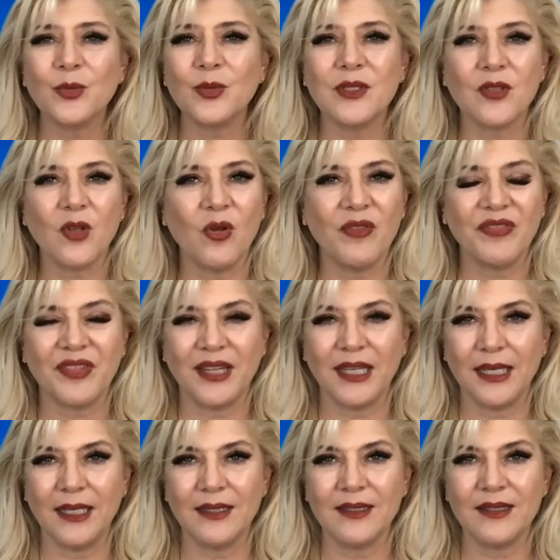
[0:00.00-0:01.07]
to resolve
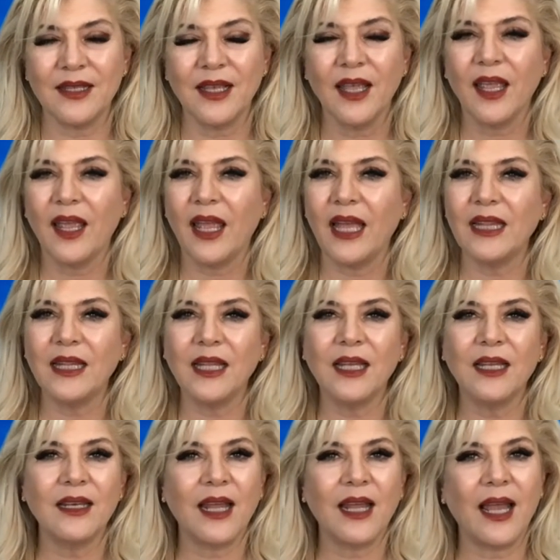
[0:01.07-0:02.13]
things. And
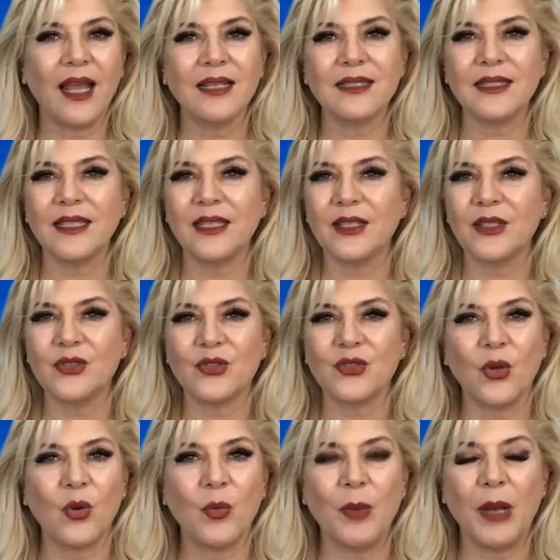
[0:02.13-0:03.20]
then as years
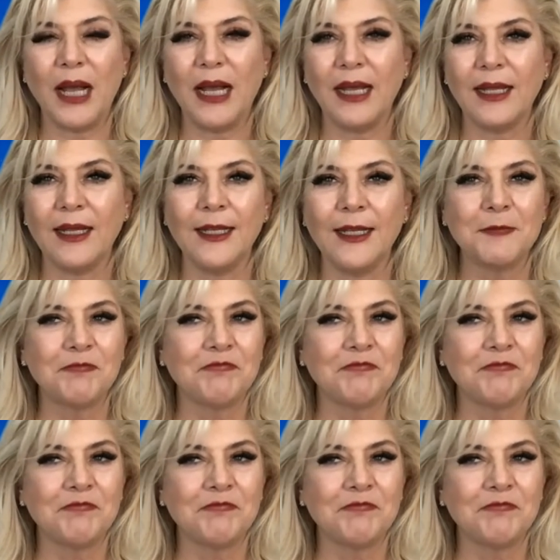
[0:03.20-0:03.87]
go by,